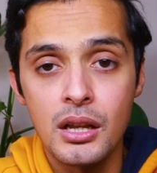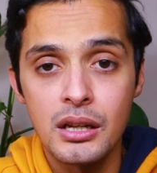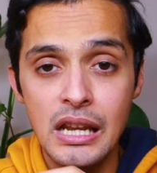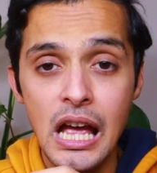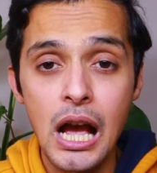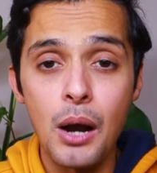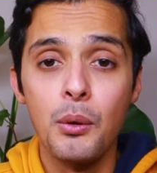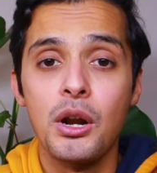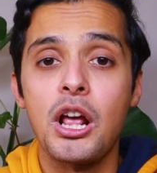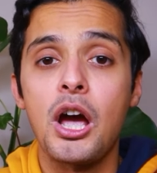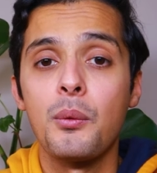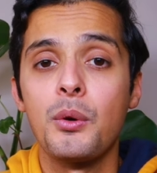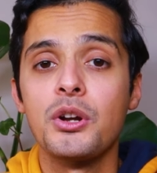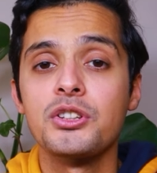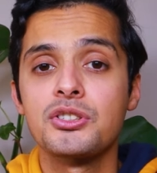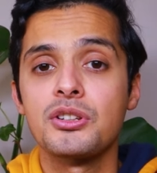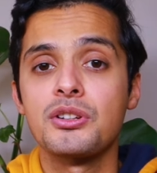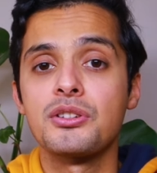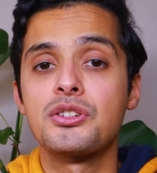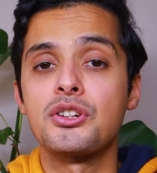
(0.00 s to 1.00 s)
Now what I
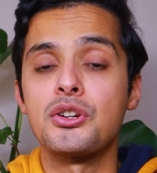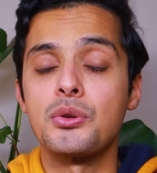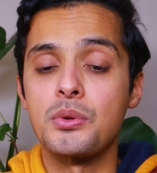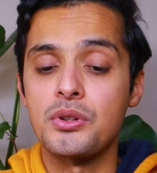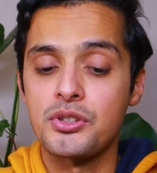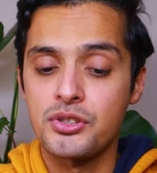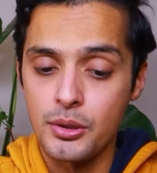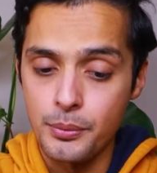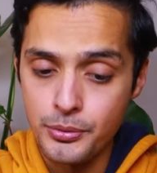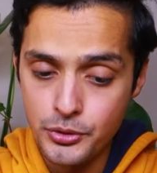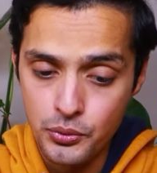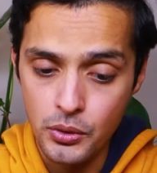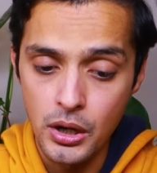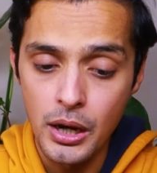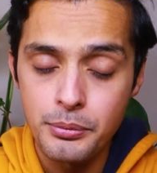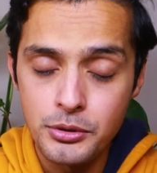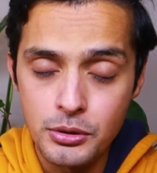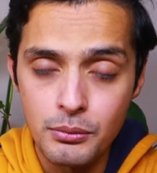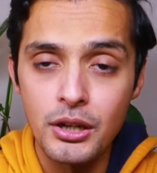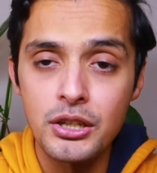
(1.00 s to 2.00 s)
want you to do is
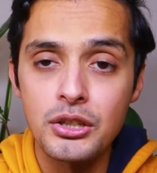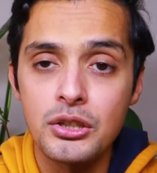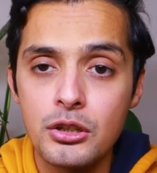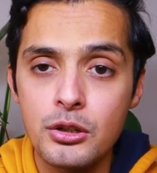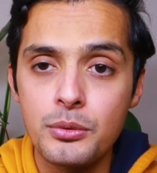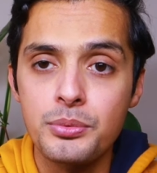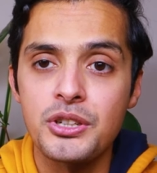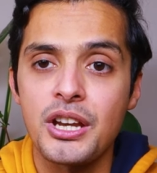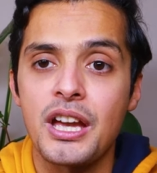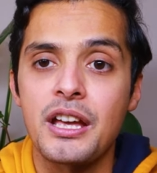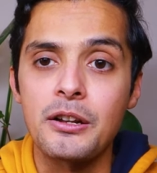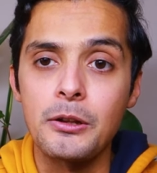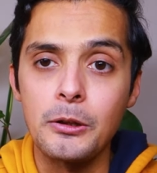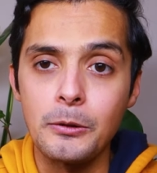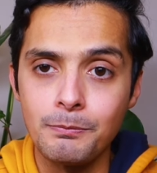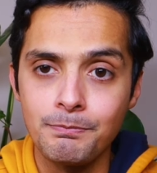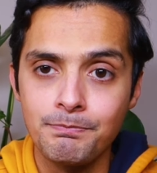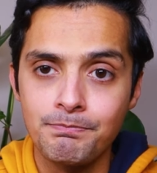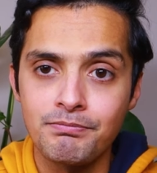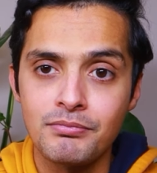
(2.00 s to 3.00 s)
subscribe to my YouTube
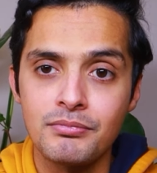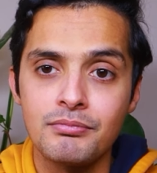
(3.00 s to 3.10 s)
channel.